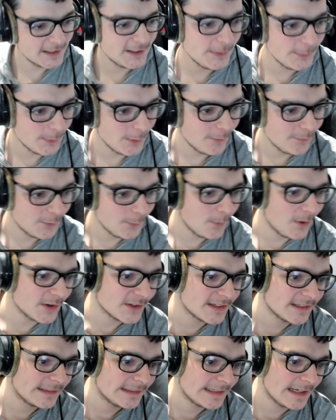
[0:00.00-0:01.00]
you all for
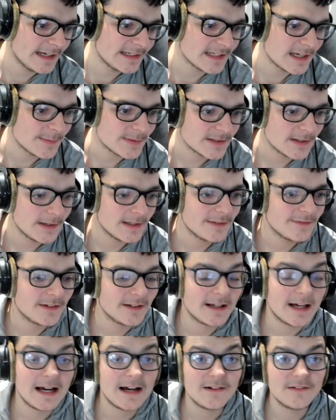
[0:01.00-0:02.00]
watching today's episode. If
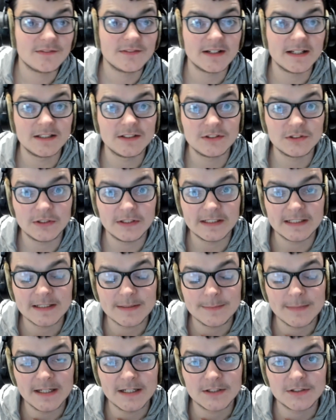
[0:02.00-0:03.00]
you have enjoyed
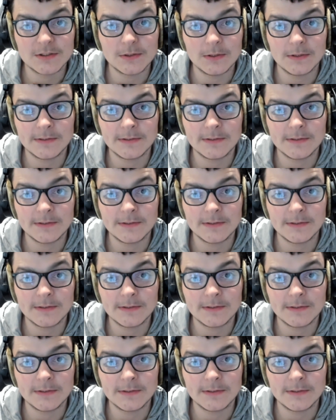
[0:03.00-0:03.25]
it, make sure